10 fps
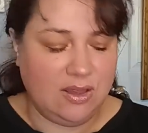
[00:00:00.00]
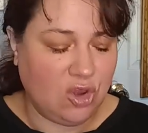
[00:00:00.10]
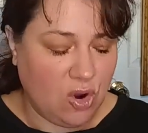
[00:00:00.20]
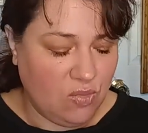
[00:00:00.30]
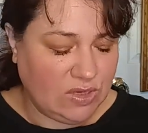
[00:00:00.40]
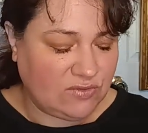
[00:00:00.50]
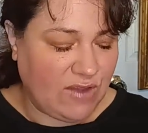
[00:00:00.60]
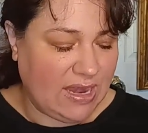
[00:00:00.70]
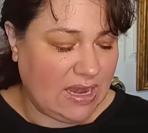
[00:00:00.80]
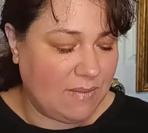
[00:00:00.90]
they're always
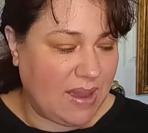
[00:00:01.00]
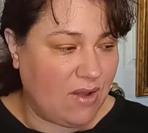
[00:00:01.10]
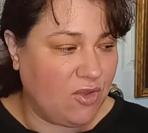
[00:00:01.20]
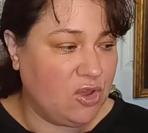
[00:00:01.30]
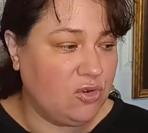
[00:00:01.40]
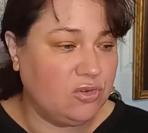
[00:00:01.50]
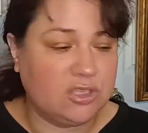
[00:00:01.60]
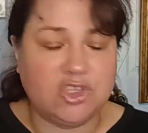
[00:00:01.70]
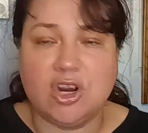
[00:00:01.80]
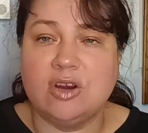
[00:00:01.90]
fighting about
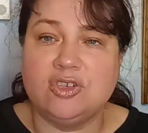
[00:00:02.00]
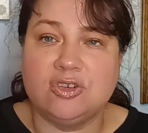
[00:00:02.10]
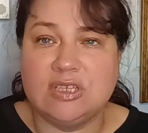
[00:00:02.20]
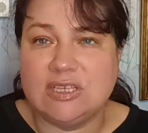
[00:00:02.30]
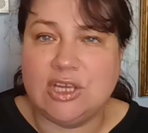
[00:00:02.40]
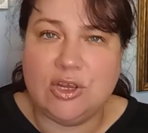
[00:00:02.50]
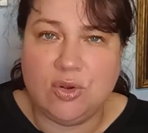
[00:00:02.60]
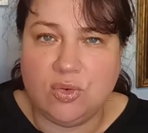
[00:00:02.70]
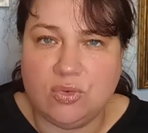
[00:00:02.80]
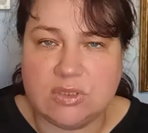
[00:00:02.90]
whose chargers is
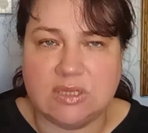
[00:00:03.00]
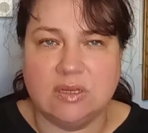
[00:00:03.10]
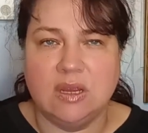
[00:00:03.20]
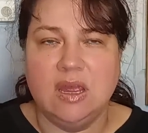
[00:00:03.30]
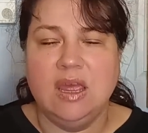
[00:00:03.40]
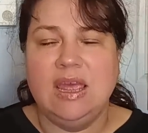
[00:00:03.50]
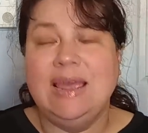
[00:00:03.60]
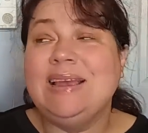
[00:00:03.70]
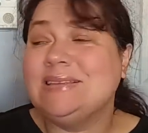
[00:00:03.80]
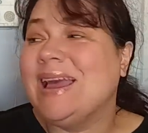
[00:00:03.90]
whose, and
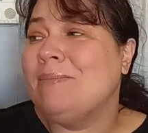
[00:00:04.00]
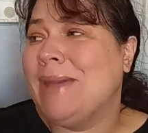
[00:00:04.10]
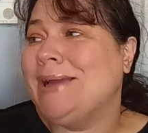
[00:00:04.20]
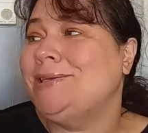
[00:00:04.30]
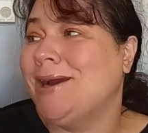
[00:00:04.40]
he's got my